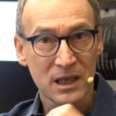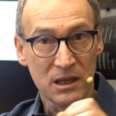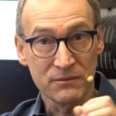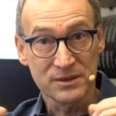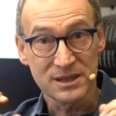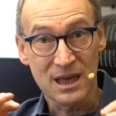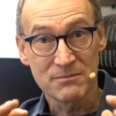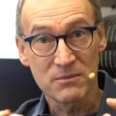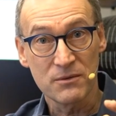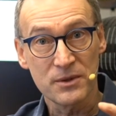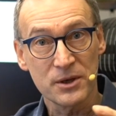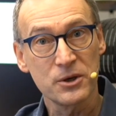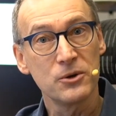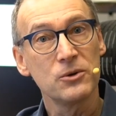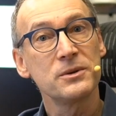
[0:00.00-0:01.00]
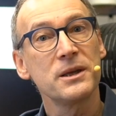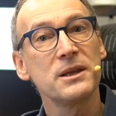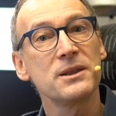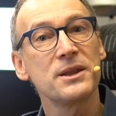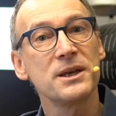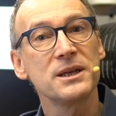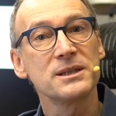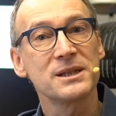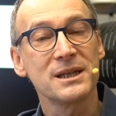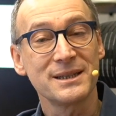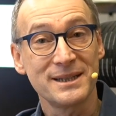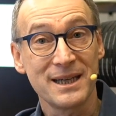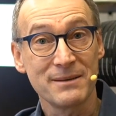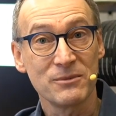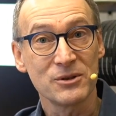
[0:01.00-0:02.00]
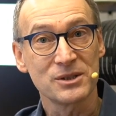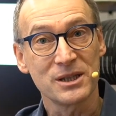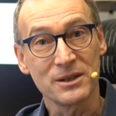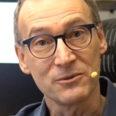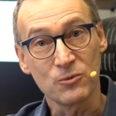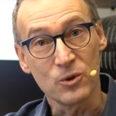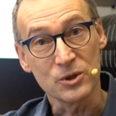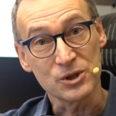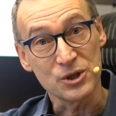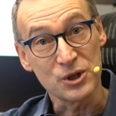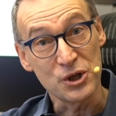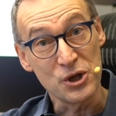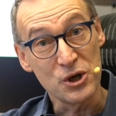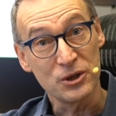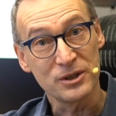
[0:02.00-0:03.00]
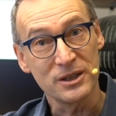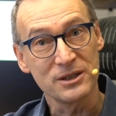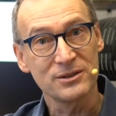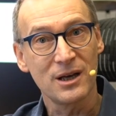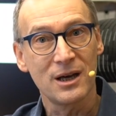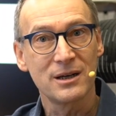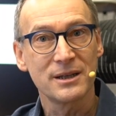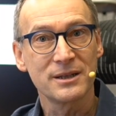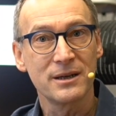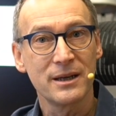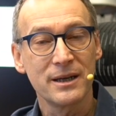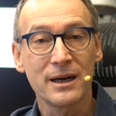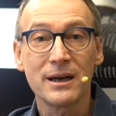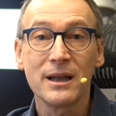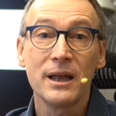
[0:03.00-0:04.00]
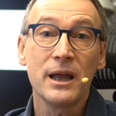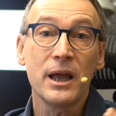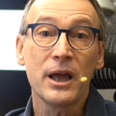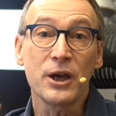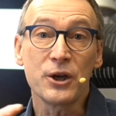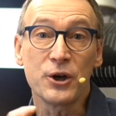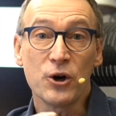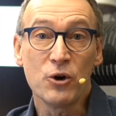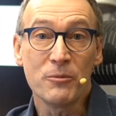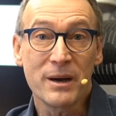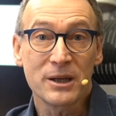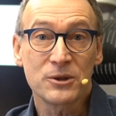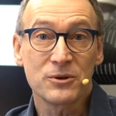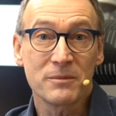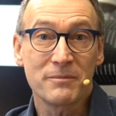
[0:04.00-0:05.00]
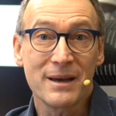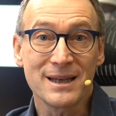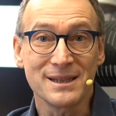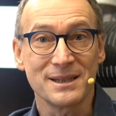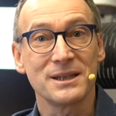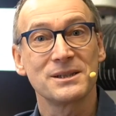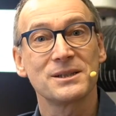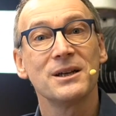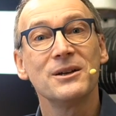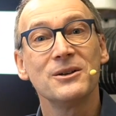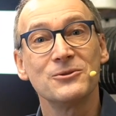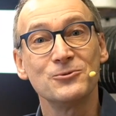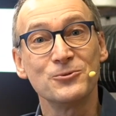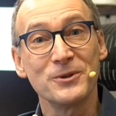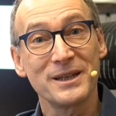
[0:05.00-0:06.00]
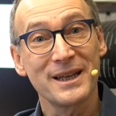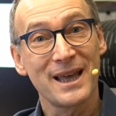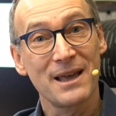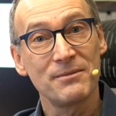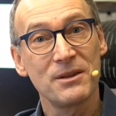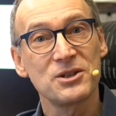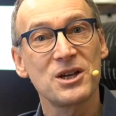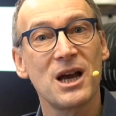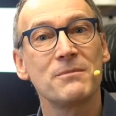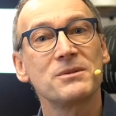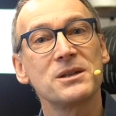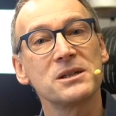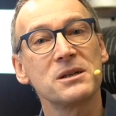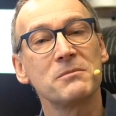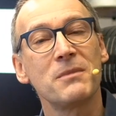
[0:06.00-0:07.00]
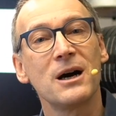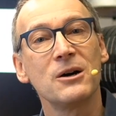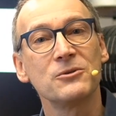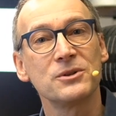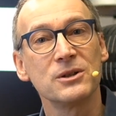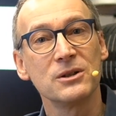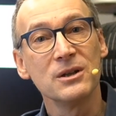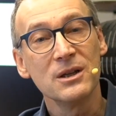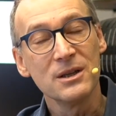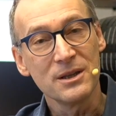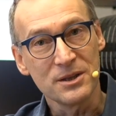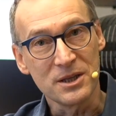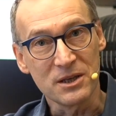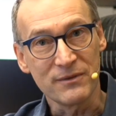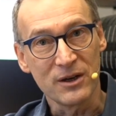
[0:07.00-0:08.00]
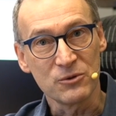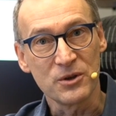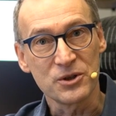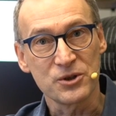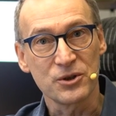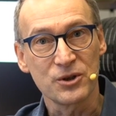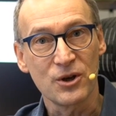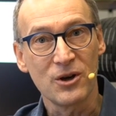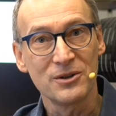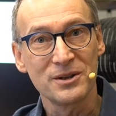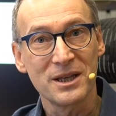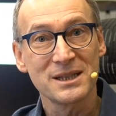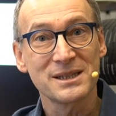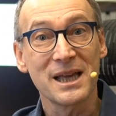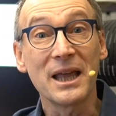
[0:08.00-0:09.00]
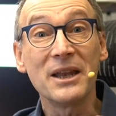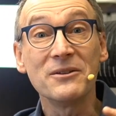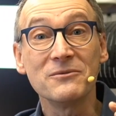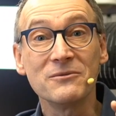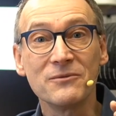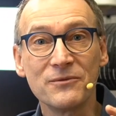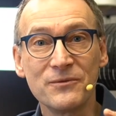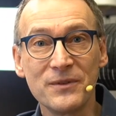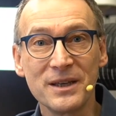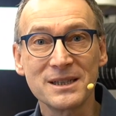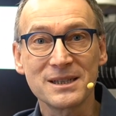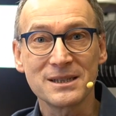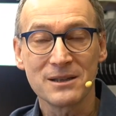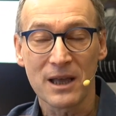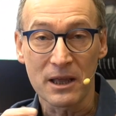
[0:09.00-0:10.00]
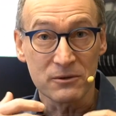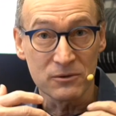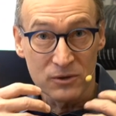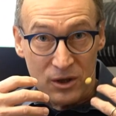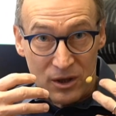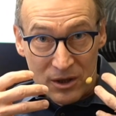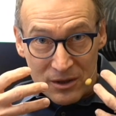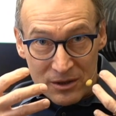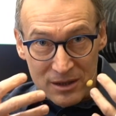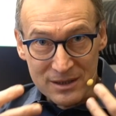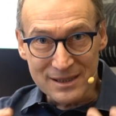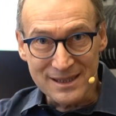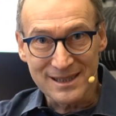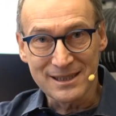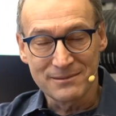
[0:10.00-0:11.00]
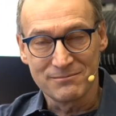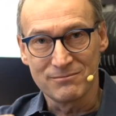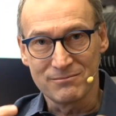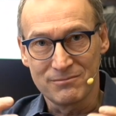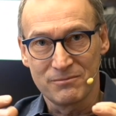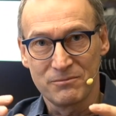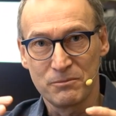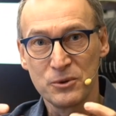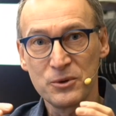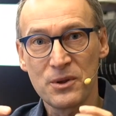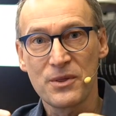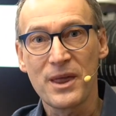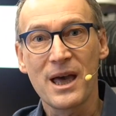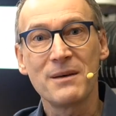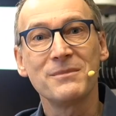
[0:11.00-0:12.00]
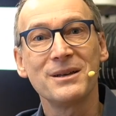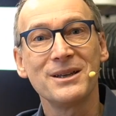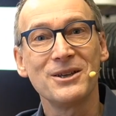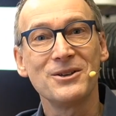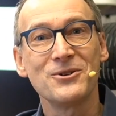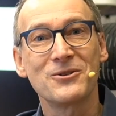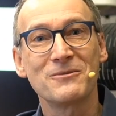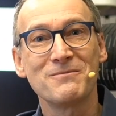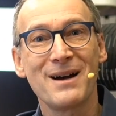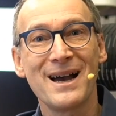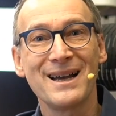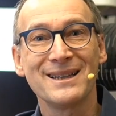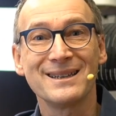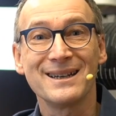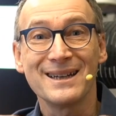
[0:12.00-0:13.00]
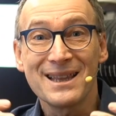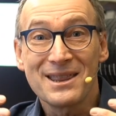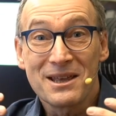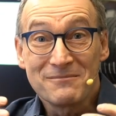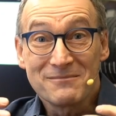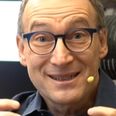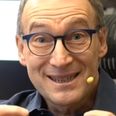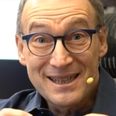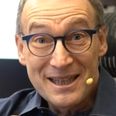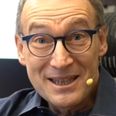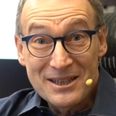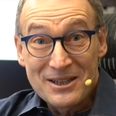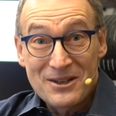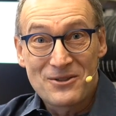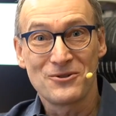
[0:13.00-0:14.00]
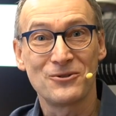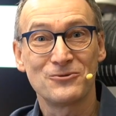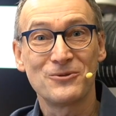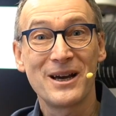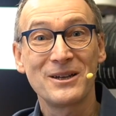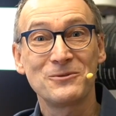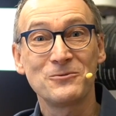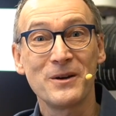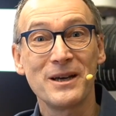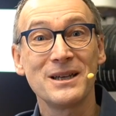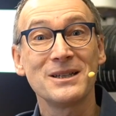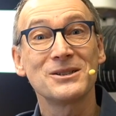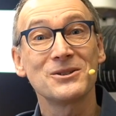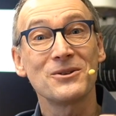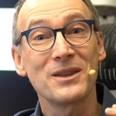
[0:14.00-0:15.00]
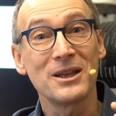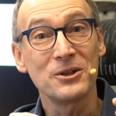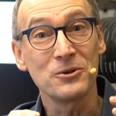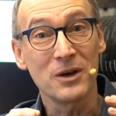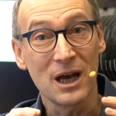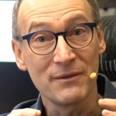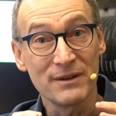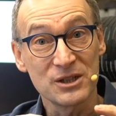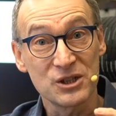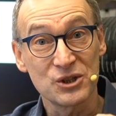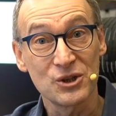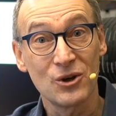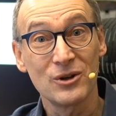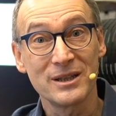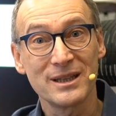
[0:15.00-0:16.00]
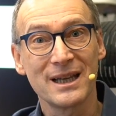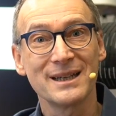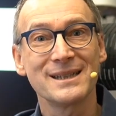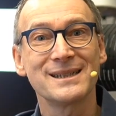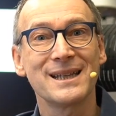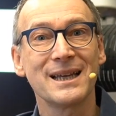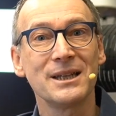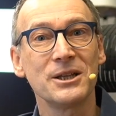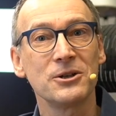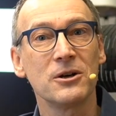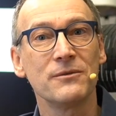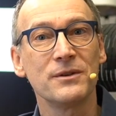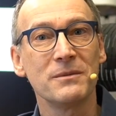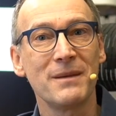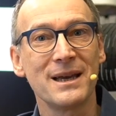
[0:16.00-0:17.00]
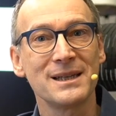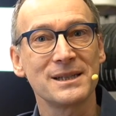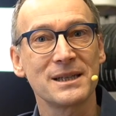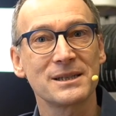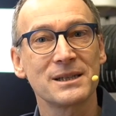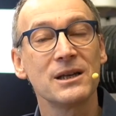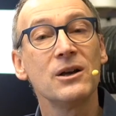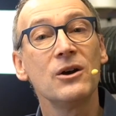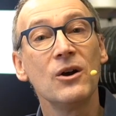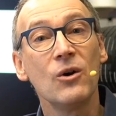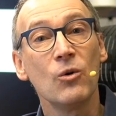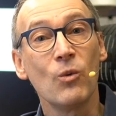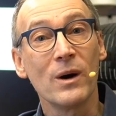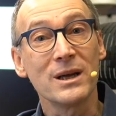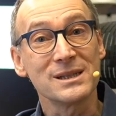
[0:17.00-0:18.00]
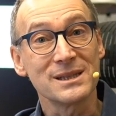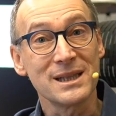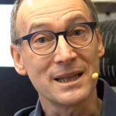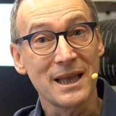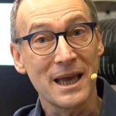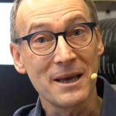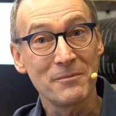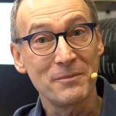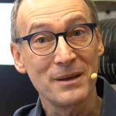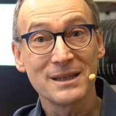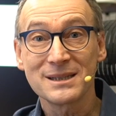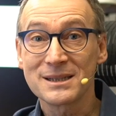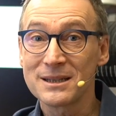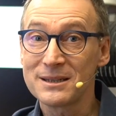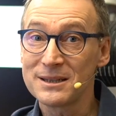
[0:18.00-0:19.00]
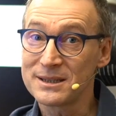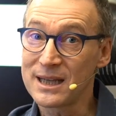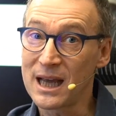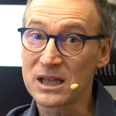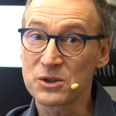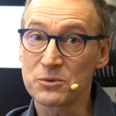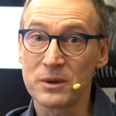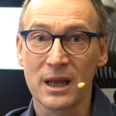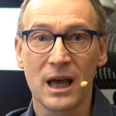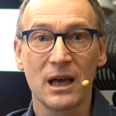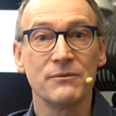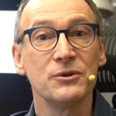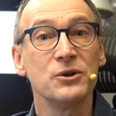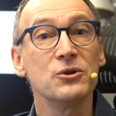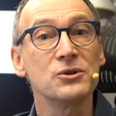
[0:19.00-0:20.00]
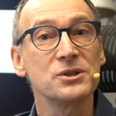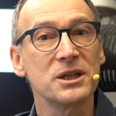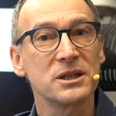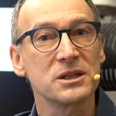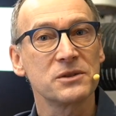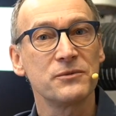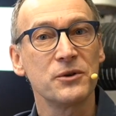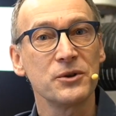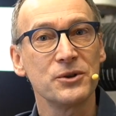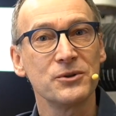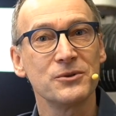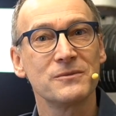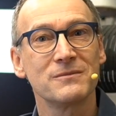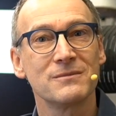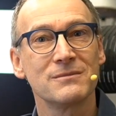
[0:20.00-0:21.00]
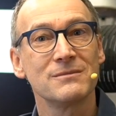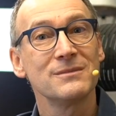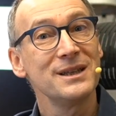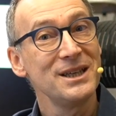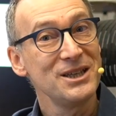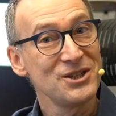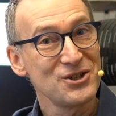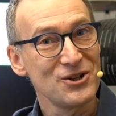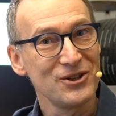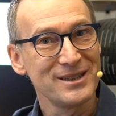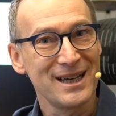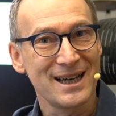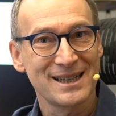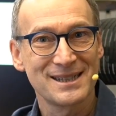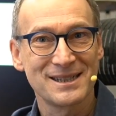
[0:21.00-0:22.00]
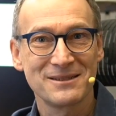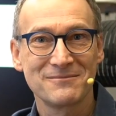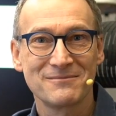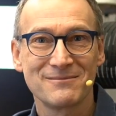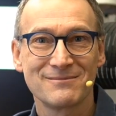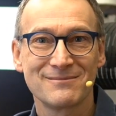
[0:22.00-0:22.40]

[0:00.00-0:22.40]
If some of the code in these demos was not entirely clear, go back to the basics. read again the chapters about the evaluation context and fix and put them in your mind, let sink the right way so that you have a solid understanding of the basics. Once that happens, DAX will have no secrets for you. Enjoy DAX!